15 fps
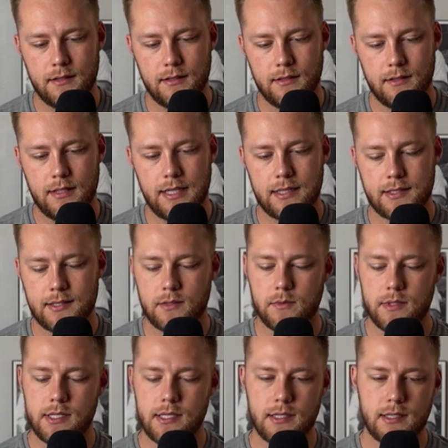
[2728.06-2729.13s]
Next
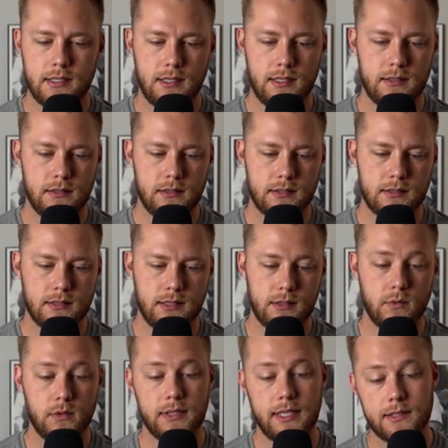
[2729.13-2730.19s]
week, it looks like,
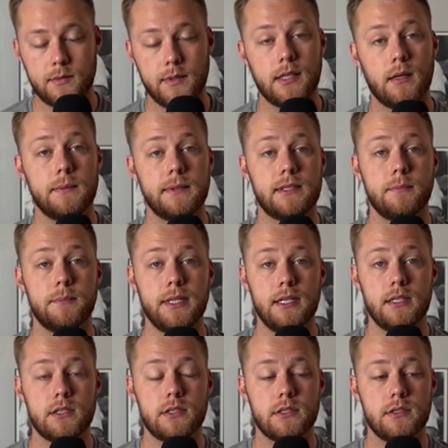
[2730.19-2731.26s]
well, next week I'll be at the
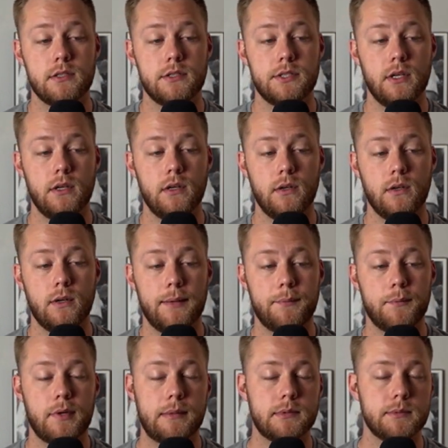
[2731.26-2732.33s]
beach, so I
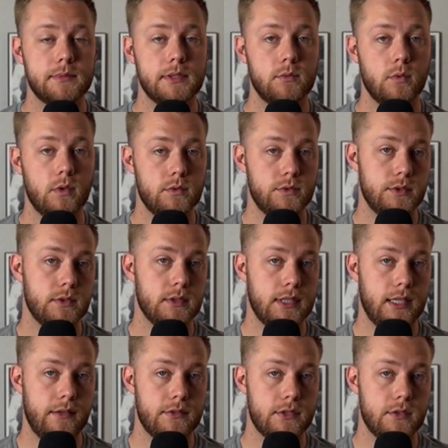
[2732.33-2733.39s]
probably won't do a
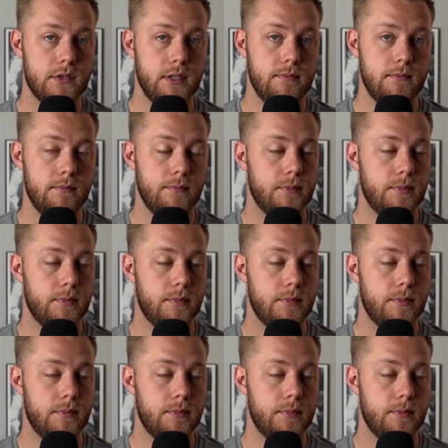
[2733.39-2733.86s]
live stream,